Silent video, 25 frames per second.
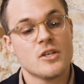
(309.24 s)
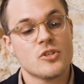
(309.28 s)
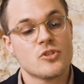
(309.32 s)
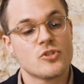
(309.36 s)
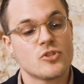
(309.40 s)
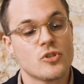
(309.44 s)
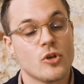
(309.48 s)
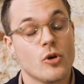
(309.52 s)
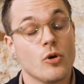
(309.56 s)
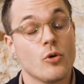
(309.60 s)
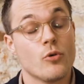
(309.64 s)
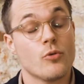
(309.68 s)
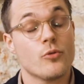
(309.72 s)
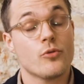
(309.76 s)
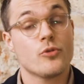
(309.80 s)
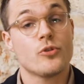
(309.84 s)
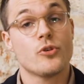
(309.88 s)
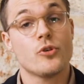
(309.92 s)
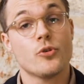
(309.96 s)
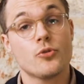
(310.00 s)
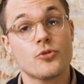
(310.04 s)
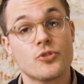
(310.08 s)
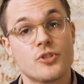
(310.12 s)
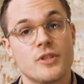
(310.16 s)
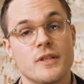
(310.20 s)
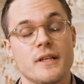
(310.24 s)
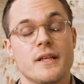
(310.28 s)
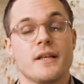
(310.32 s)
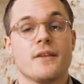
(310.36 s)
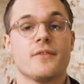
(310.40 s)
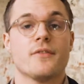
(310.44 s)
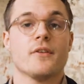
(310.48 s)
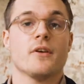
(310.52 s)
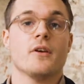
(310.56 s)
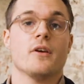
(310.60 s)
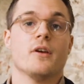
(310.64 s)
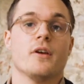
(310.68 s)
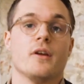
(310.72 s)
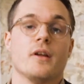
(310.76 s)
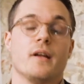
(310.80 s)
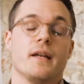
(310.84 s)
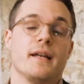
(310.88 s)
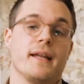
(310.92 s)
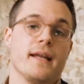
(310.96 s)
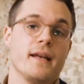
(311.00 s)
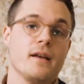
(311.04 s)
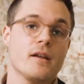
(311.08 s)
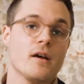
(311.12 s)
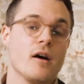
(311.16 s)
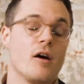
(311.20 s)
So usually the
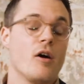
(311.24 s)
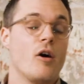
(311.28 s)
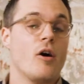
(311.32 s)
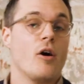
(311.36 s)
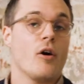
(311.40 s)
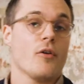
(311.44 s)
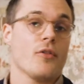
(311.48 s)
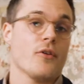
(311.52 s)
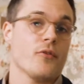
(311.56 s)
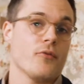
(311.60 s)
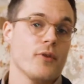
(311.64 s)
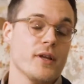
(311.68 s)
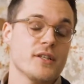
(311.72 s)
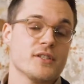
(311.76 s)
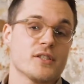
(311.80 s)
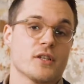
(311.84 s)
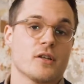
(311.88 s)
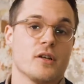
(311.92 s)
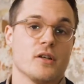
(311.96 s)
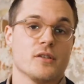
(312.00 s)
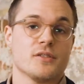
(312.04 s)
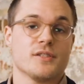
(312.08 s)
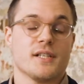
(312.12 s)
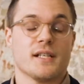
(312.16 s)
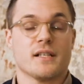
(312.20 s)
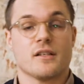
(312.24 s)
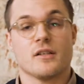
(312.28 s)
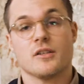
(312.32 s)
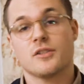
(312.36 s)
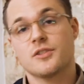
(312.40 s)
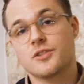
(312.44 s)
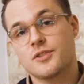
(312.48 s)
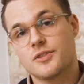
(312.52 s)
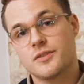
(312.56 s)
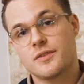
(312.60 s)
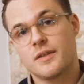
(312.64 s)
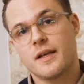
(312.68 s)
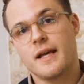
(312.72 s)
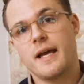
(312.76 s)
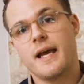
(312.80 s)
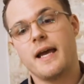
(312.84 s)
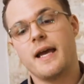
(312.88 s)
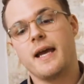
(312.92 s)
lender or the renter contact us.